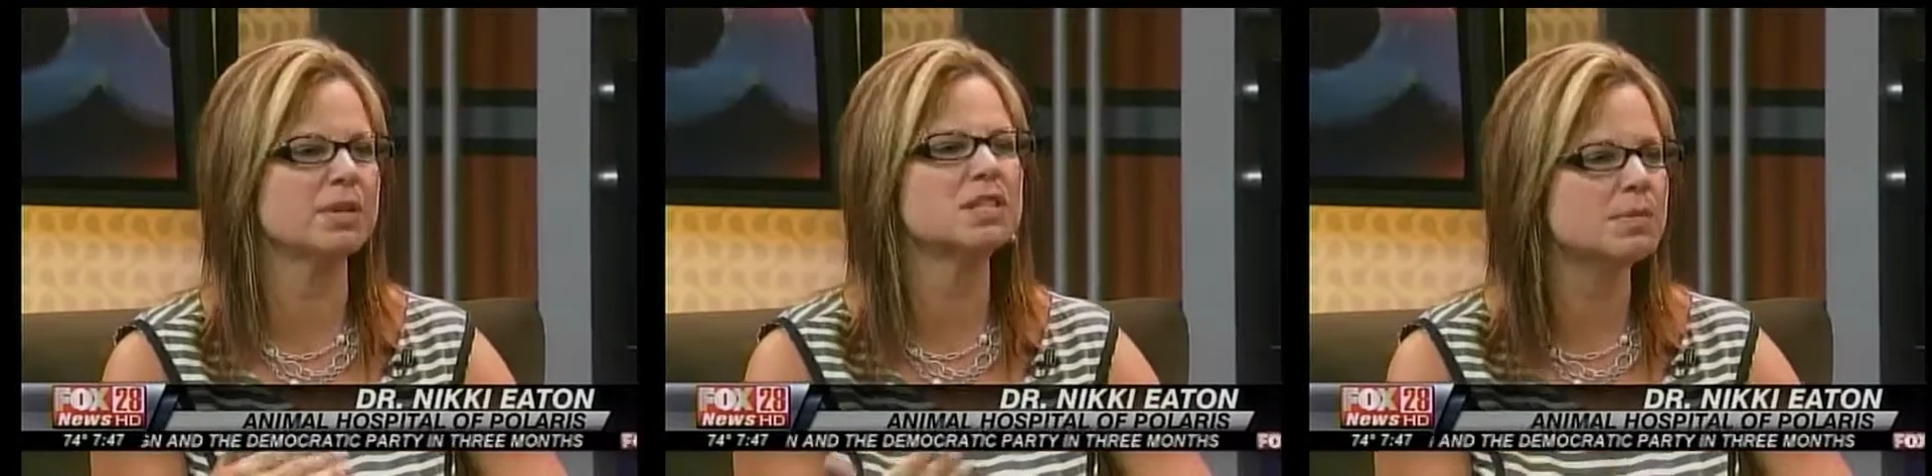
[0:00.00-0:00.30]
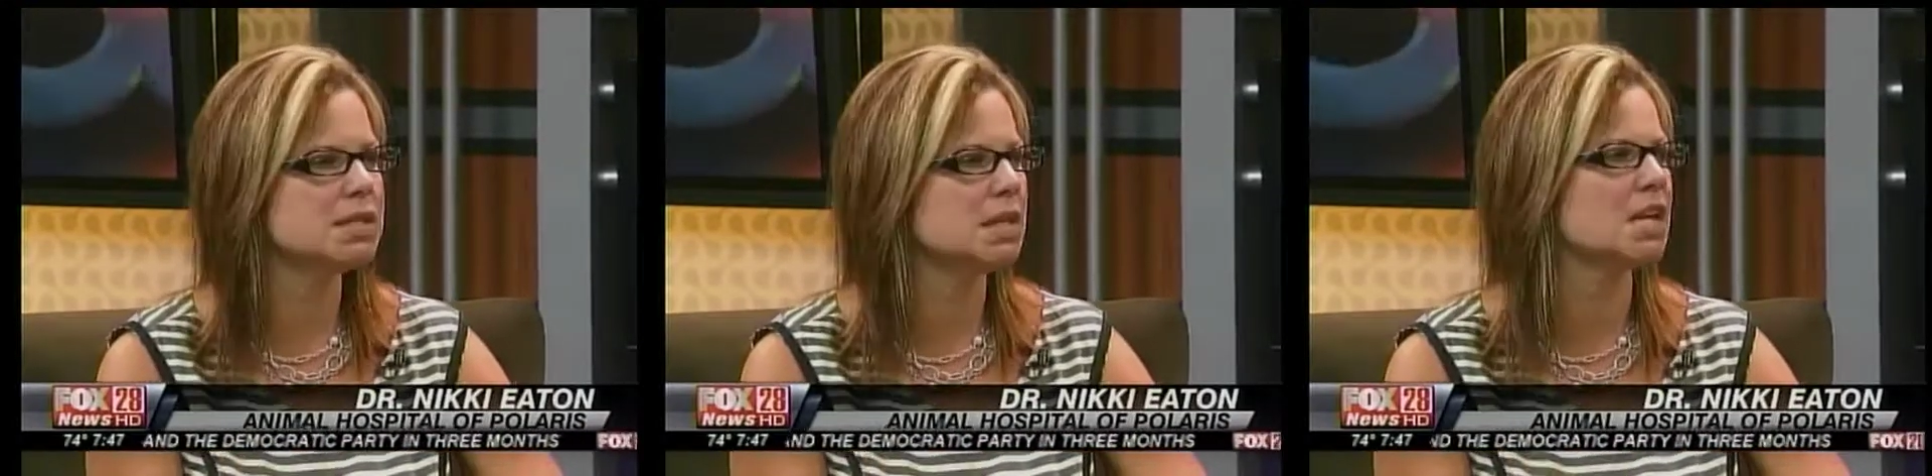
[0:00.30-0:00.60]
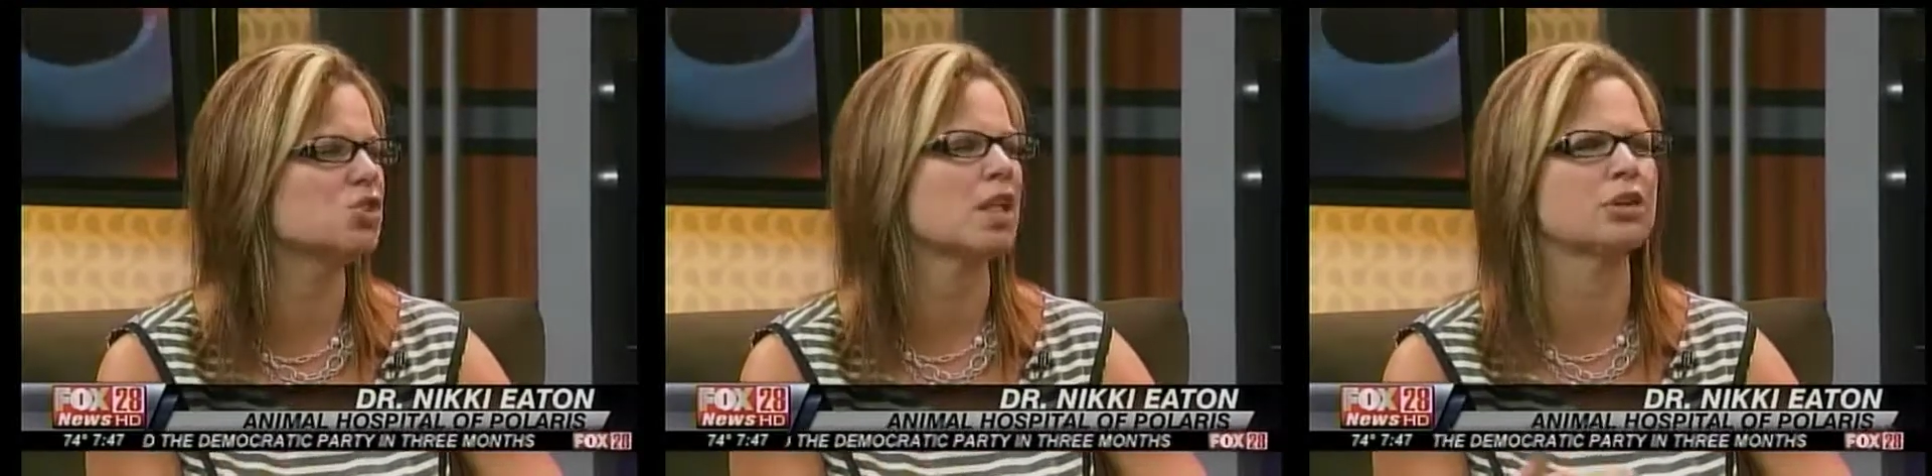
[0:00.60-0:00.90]
But some of the
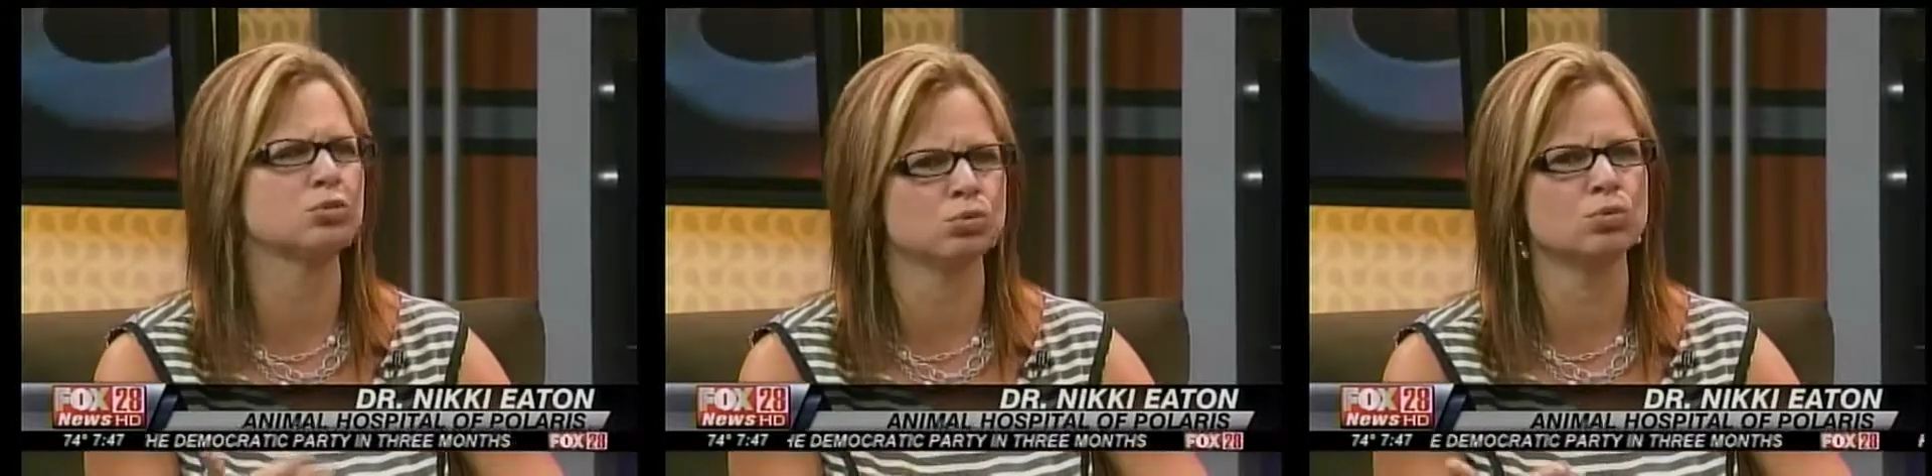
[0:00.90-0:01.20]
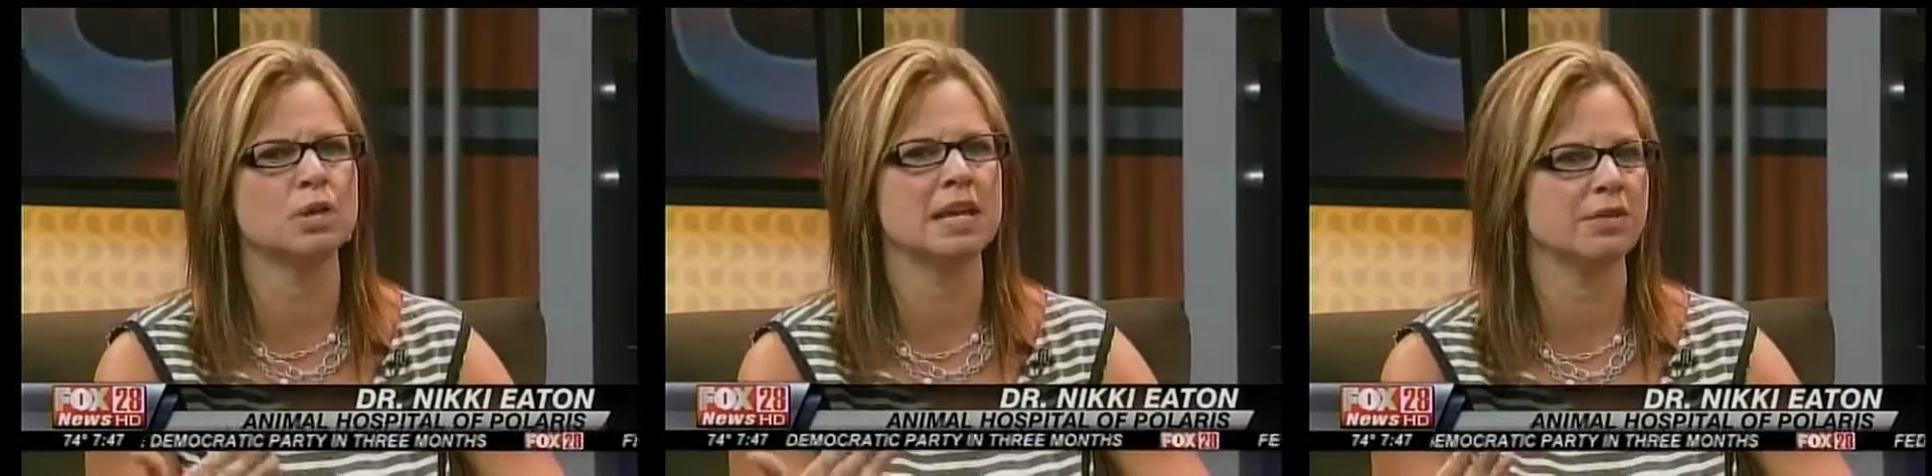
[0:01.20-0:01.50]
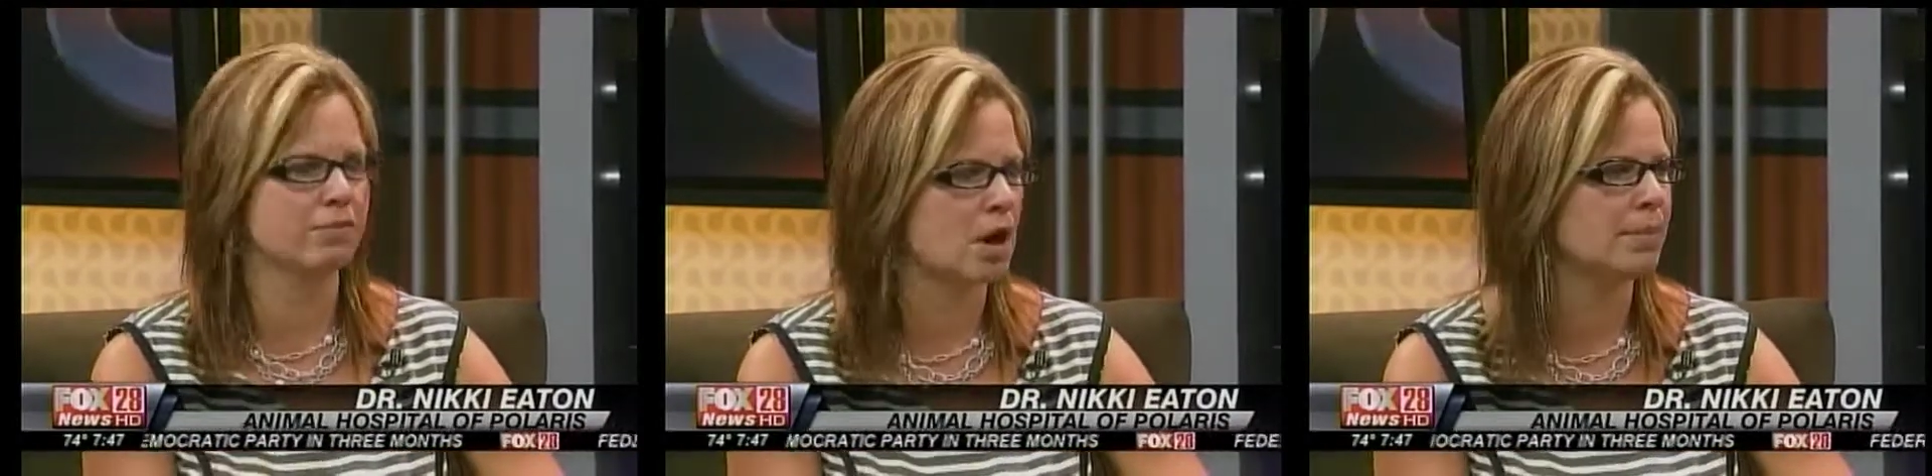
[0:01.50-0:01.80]
signs are like
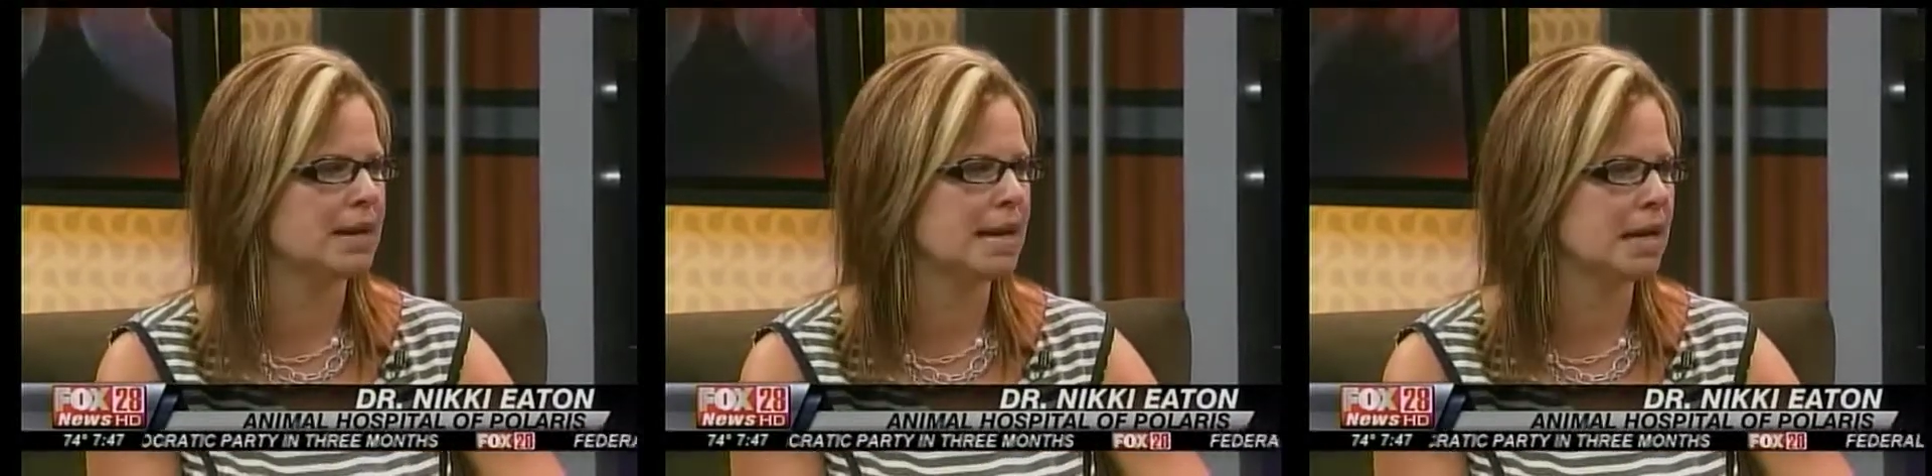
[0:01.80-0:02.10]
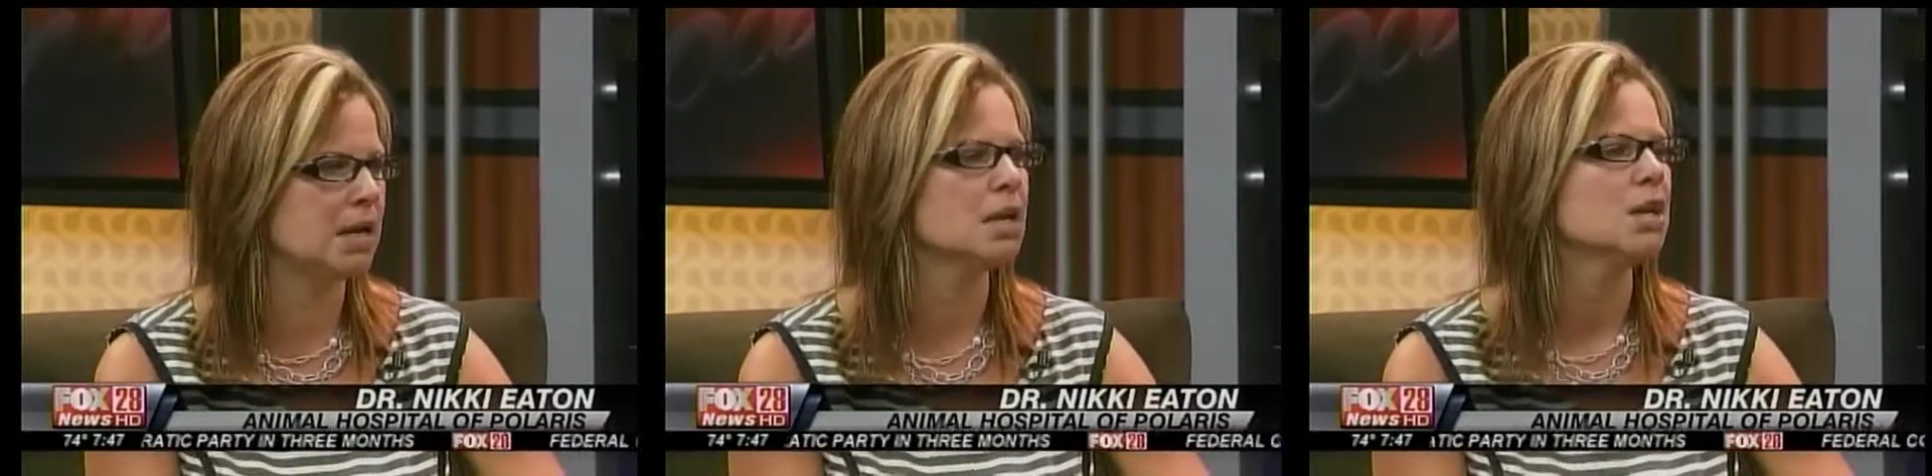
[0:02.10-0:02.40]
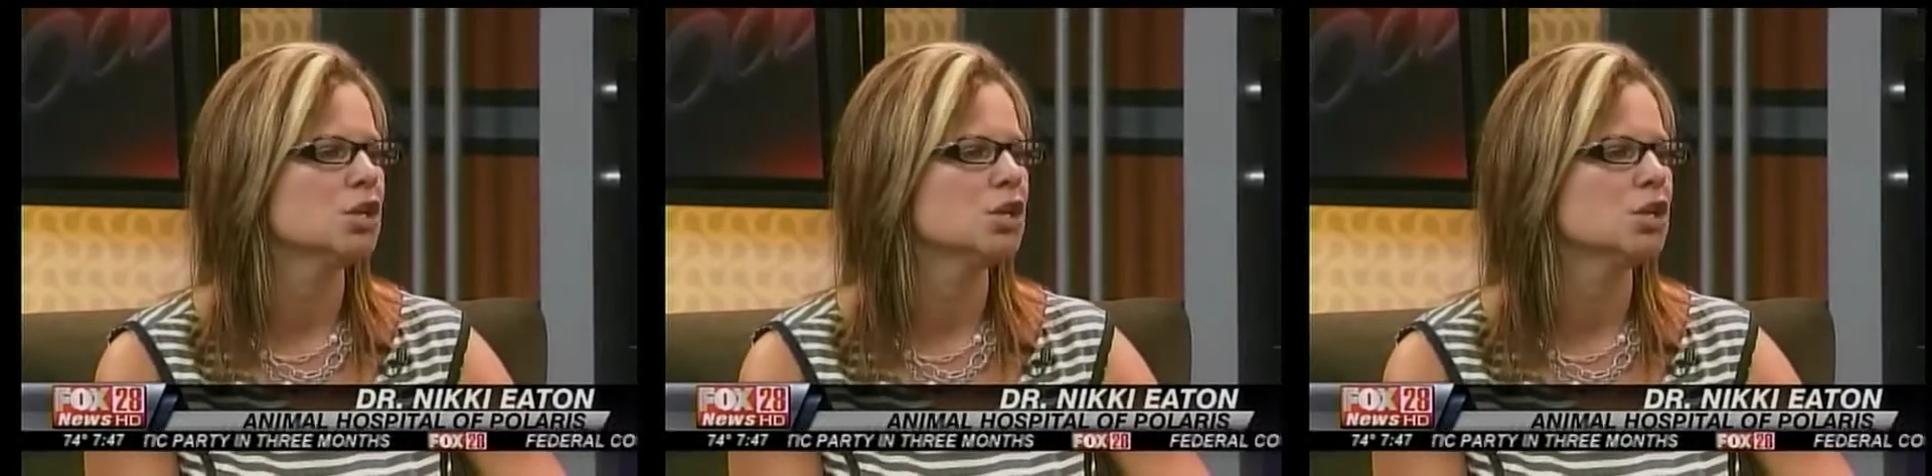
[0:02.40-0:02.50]
drooling, vomiting.